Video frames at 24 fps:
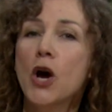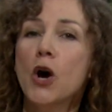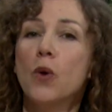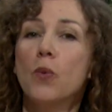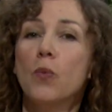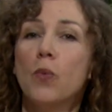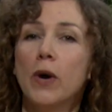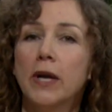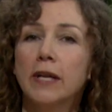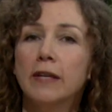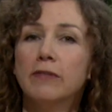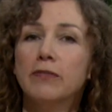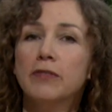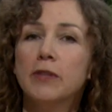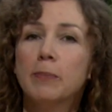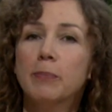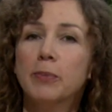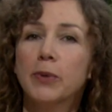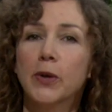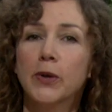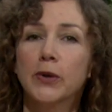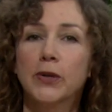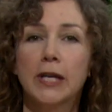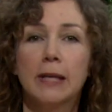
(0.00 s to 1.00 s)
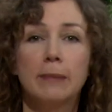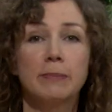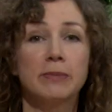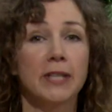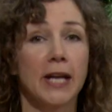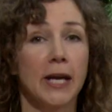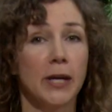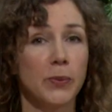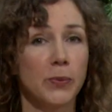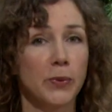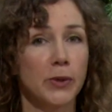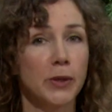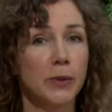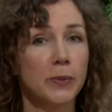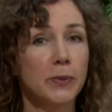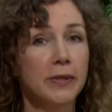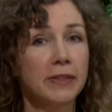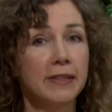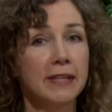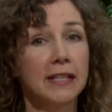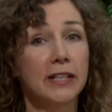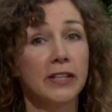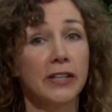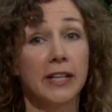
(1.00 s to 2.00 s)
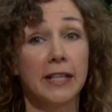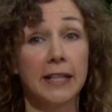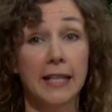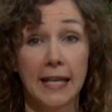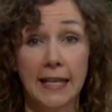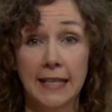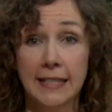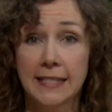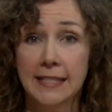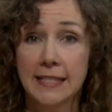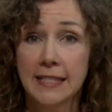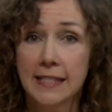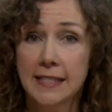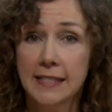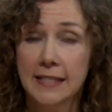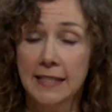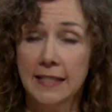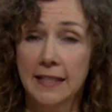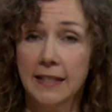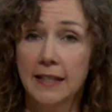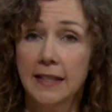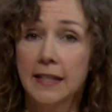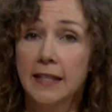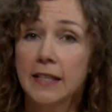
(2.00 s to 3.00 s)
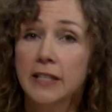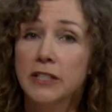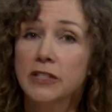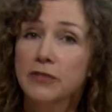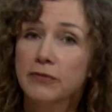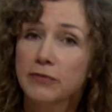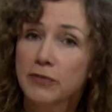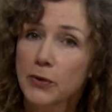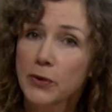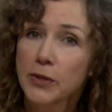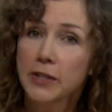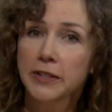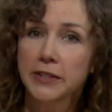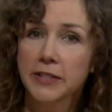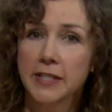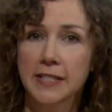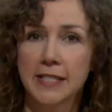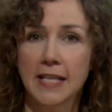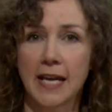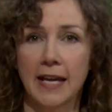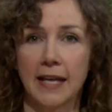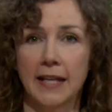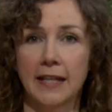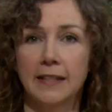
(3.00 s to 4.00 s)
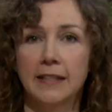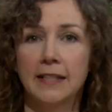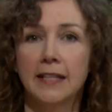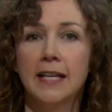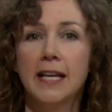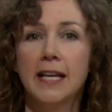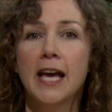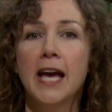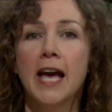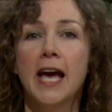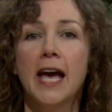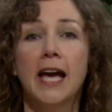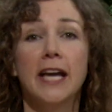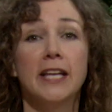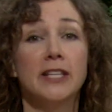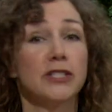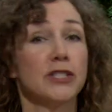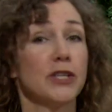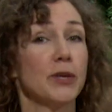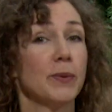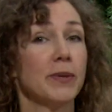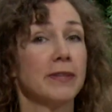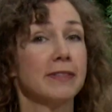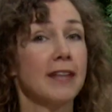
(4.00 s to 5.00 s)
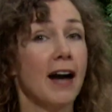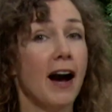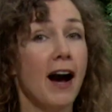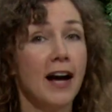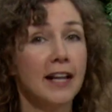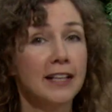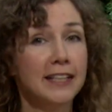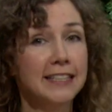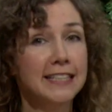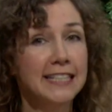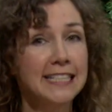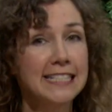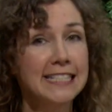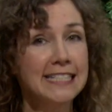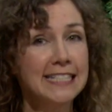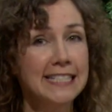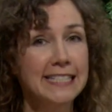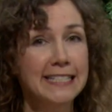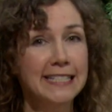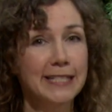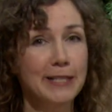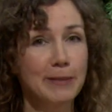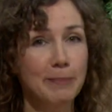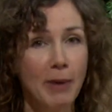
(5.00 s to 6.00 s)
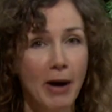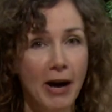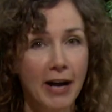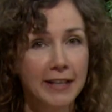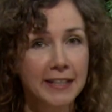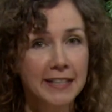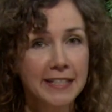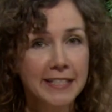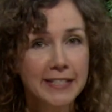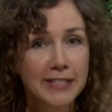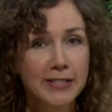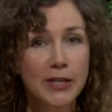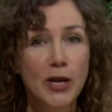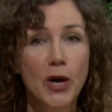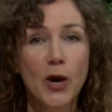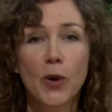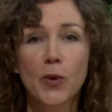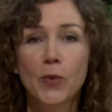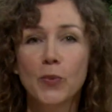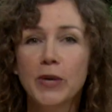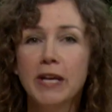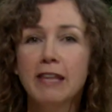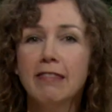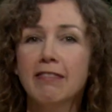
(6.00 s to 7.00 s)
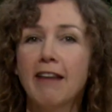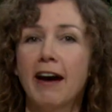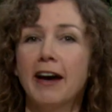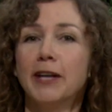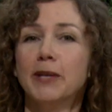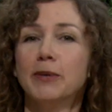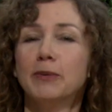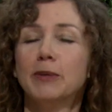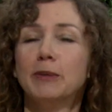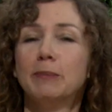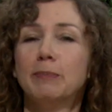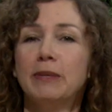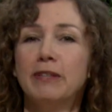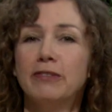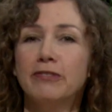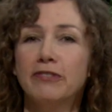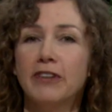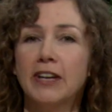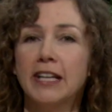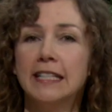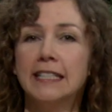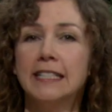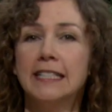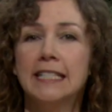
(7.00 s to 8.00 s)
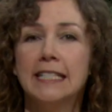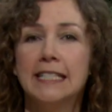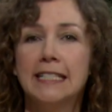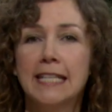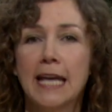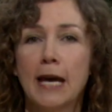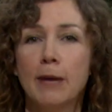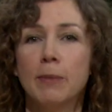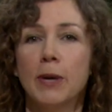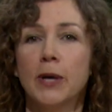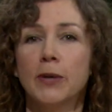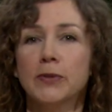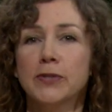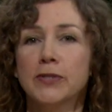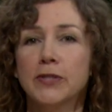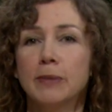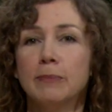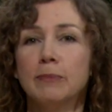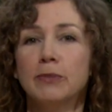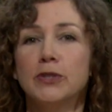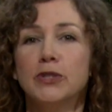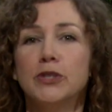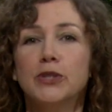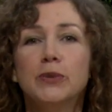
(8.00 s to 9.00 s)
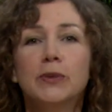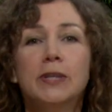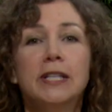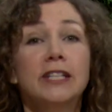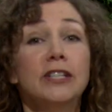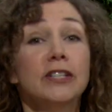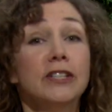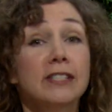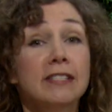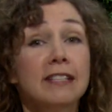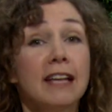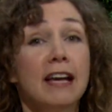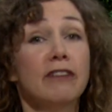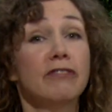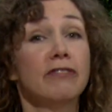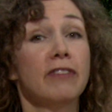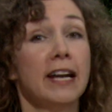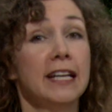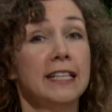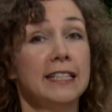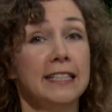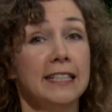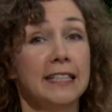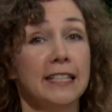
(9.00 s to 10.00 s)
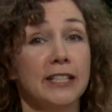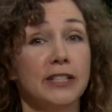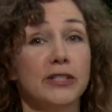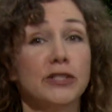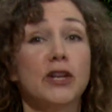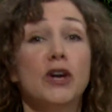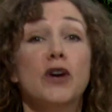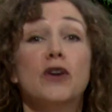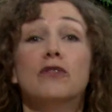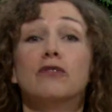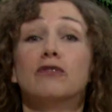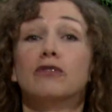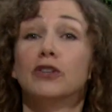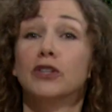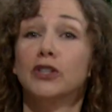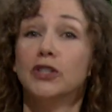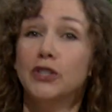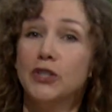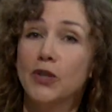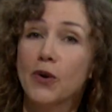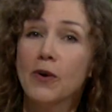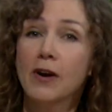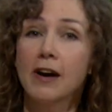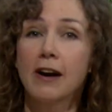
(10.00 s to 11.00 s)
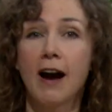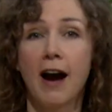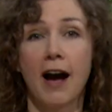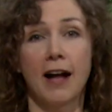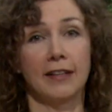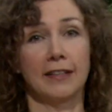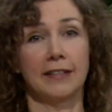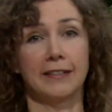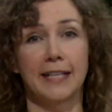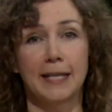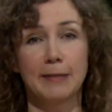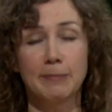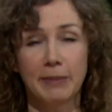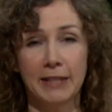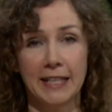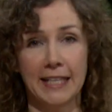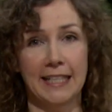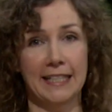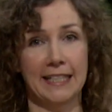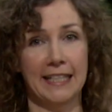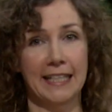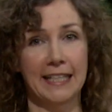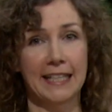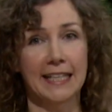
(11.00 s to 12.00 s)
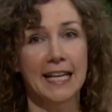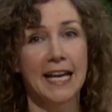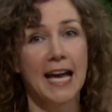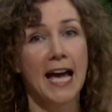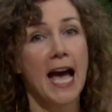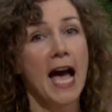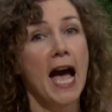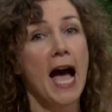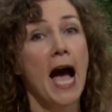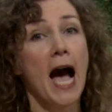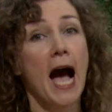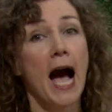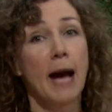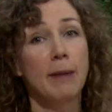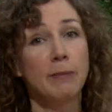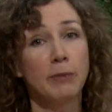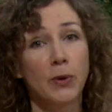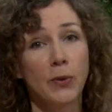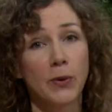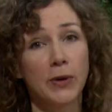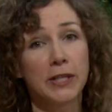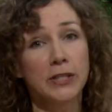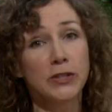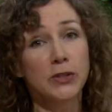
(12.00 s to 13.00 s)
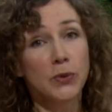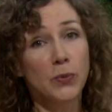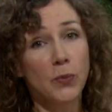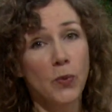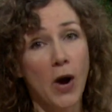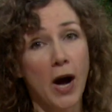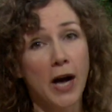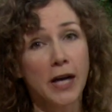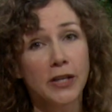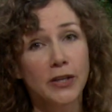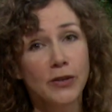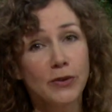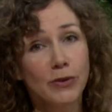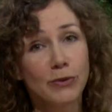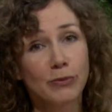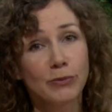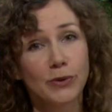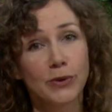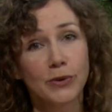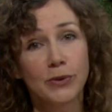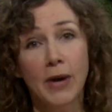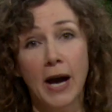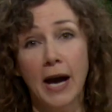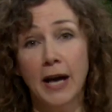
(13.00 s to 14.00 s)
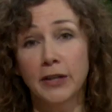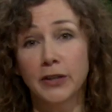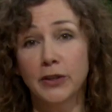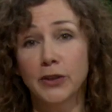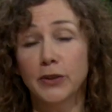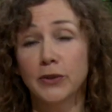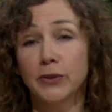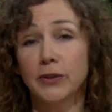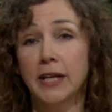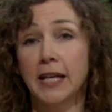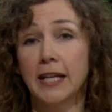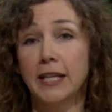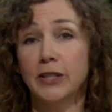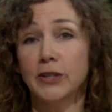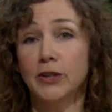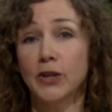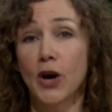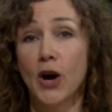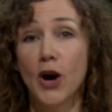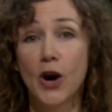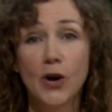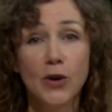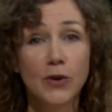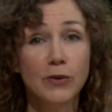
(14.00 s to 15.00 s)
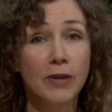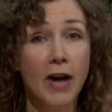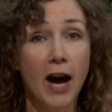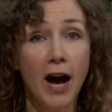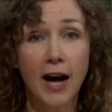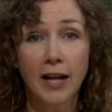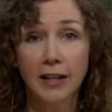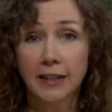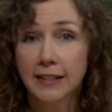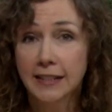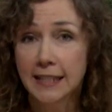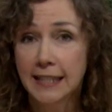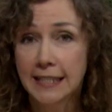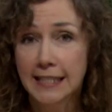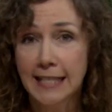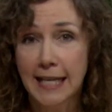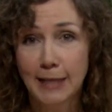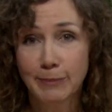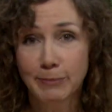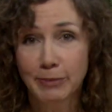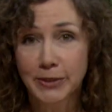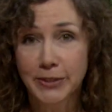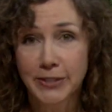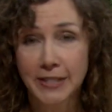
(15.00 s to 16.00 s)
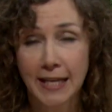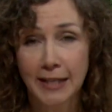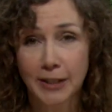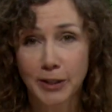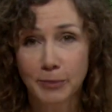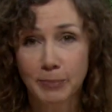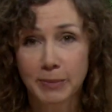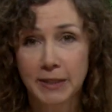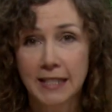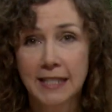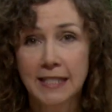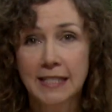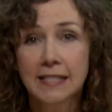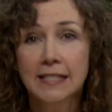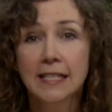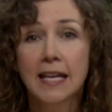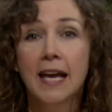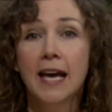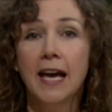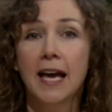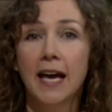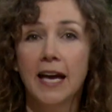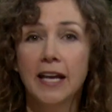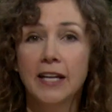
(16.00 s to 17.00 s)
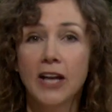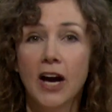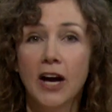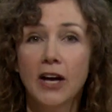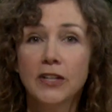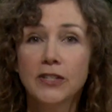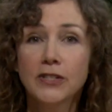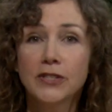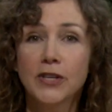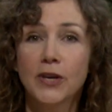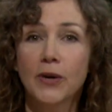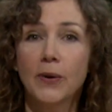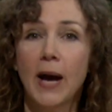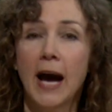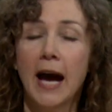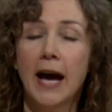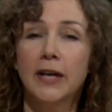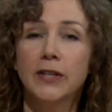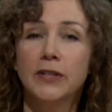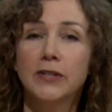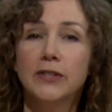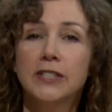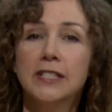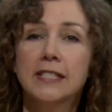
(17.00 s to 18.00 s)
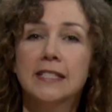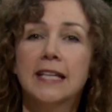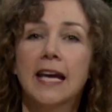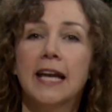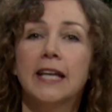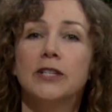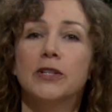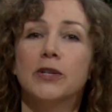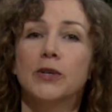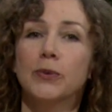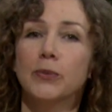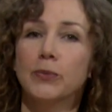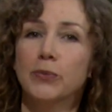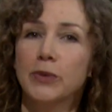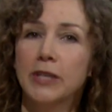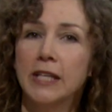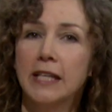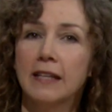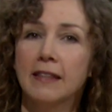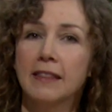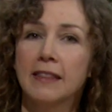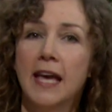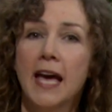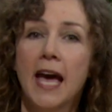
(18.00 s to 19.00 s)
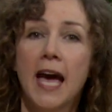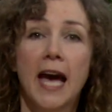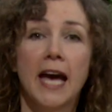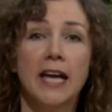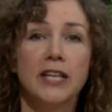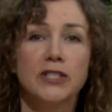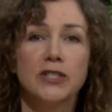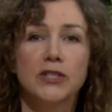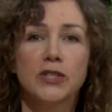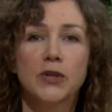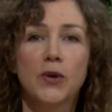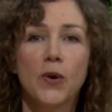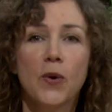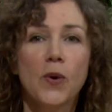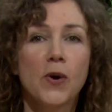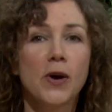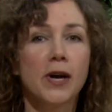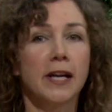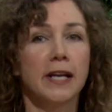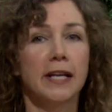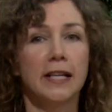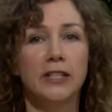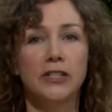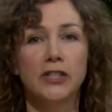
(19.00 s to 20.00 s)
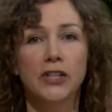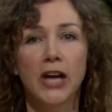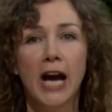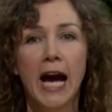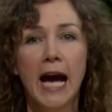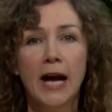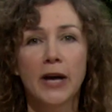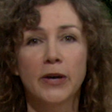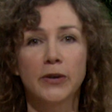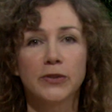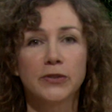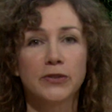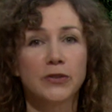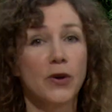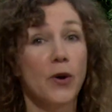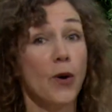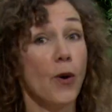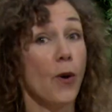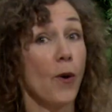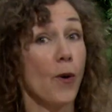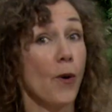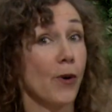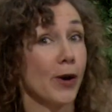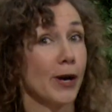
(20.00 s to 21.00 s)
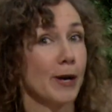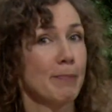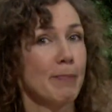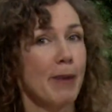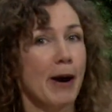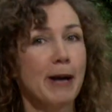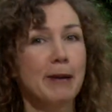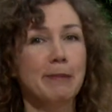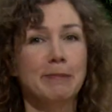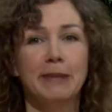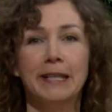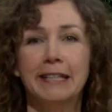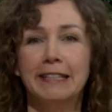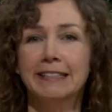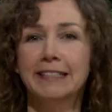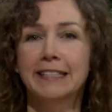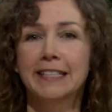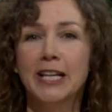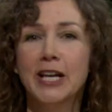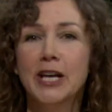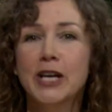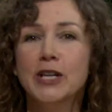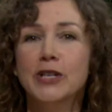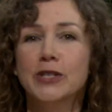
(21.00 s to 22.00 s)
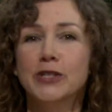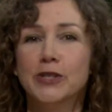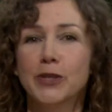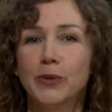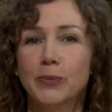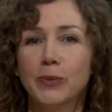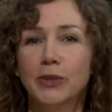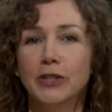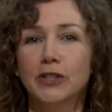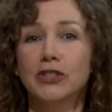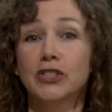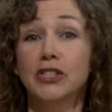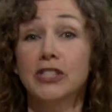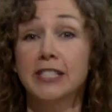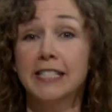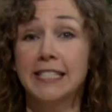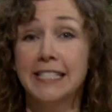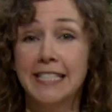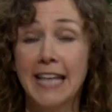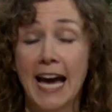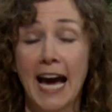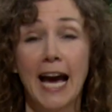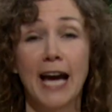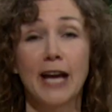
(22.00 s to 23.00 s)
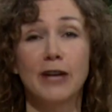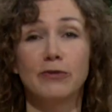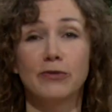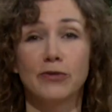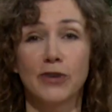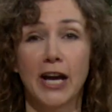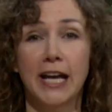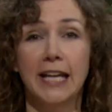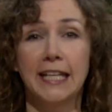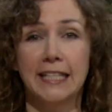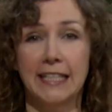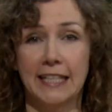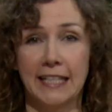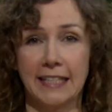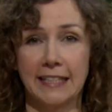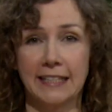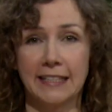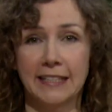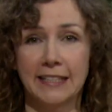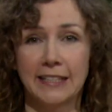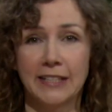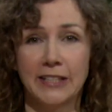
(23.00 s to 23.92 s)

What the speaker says: One of the programs I work with here at ACC is floral design. And so with the holiday season upon us, we thought it would be fun to demo some do-it-yourself ideas for your holiday planning. I'm going to walk you through how to create your own holiday table centerpiece and also how to design a wreath as decor in your house or apartment. So we'll just dive right in.